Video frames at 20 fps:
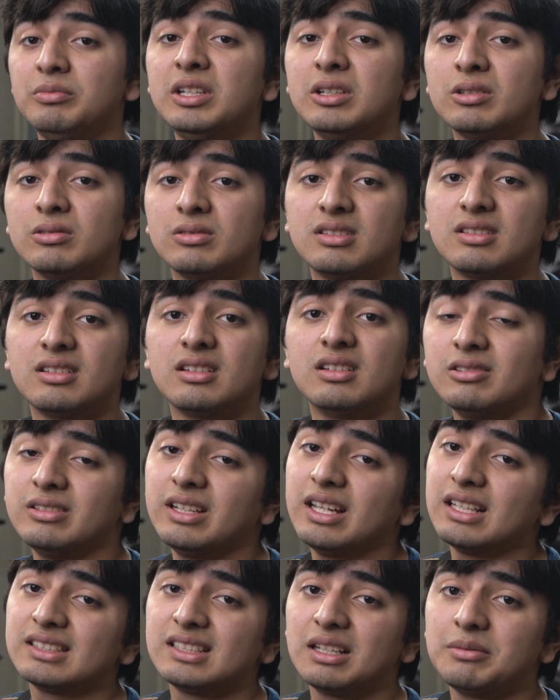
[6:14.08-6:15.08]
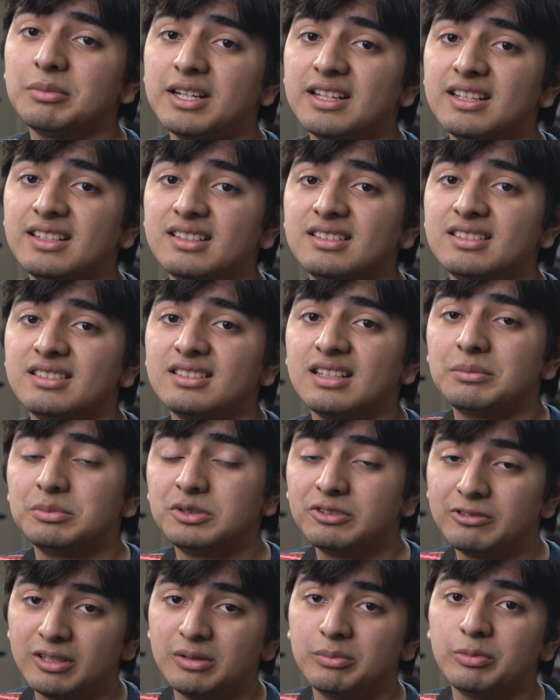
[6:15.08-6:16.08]
use. Until next time guys, I'm
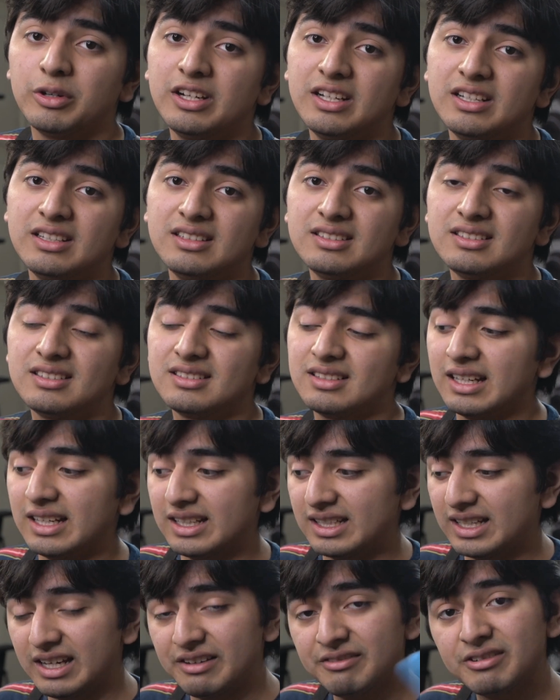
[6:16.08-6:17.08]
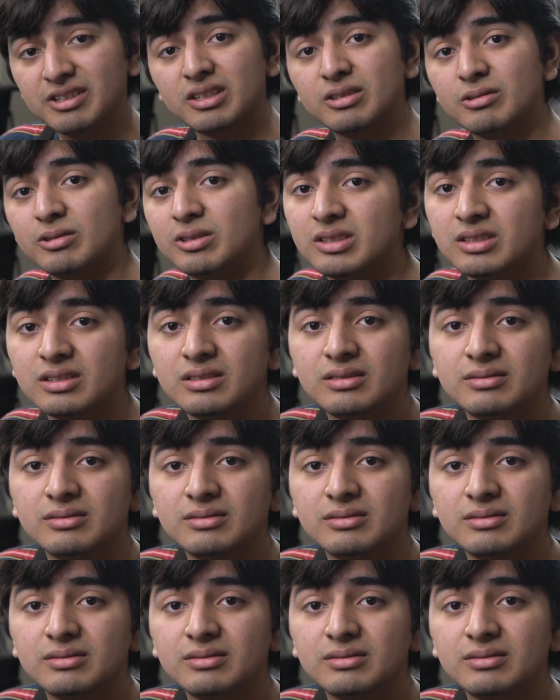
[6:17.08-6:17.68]
Giovanni Brenes, and have a good one.